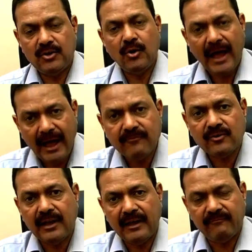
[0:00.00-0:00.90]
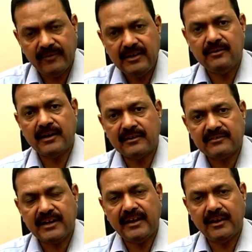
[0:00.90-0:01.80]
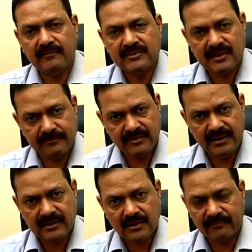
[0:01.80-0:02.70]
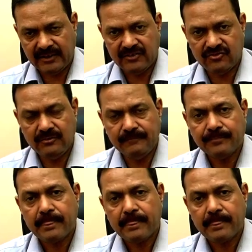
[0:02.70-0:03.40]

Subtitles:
You have to have very good understanding of the subject, of the issue.